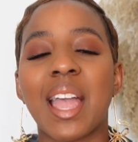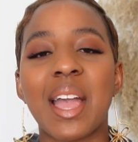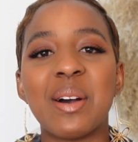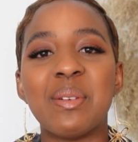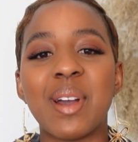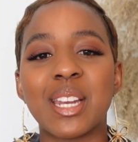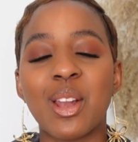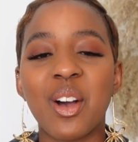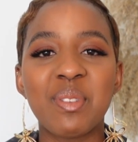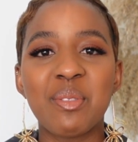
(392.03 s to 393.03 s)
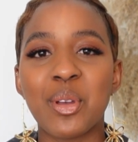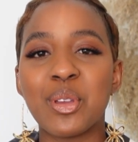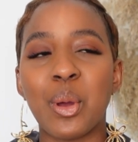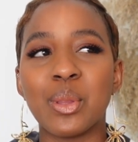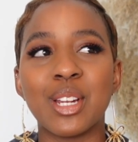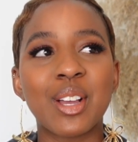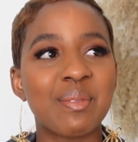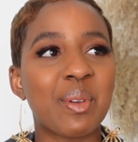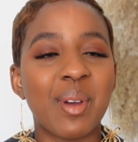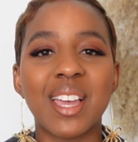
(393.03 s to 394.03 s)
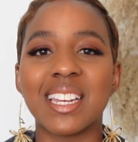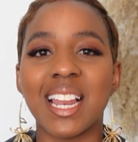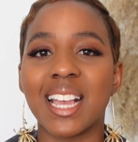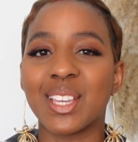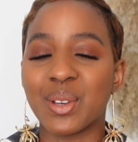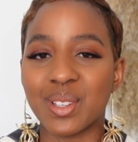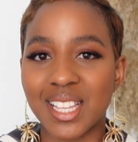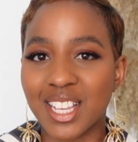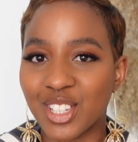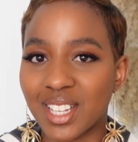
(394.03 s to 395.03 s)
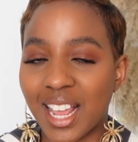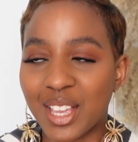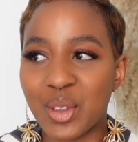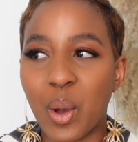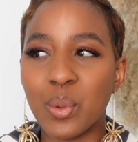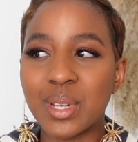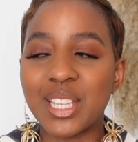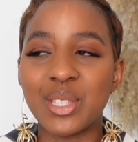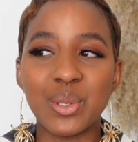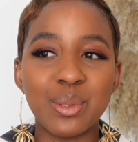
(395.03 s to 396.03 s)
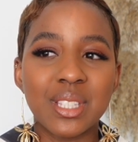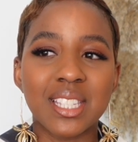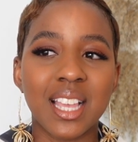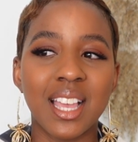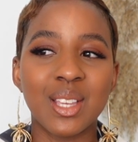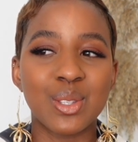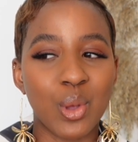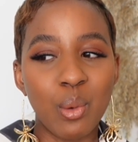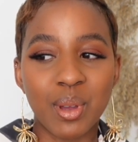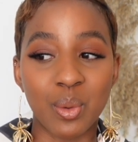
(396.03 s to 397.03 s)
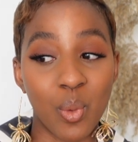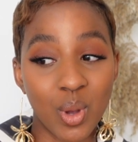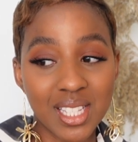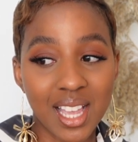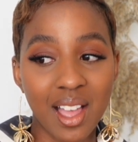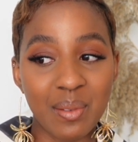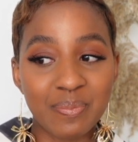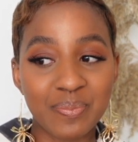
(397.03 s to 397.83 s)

And a lot of people, you know, they look at me weird, like, yo, Tasha, like, you only use soap and water.